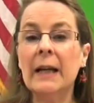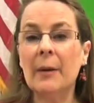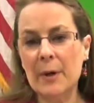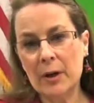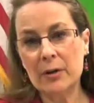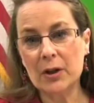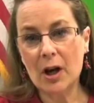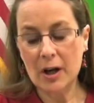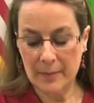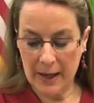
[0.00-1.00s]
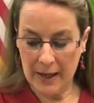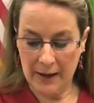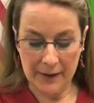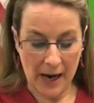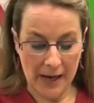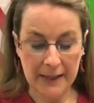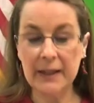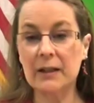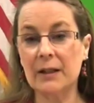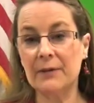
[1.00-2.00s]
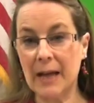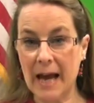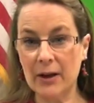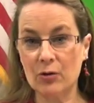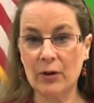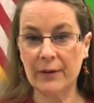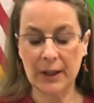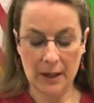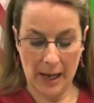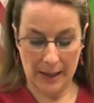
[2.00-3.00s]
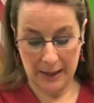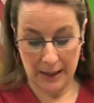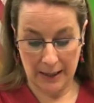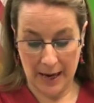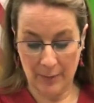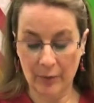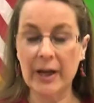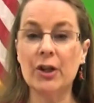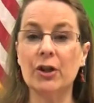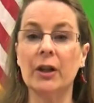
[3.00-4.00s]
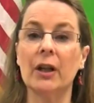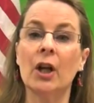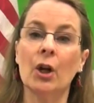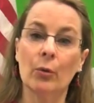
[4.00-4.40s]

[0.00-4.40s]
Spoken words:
I'm here to talk about how the ideas of data-driven collaboration,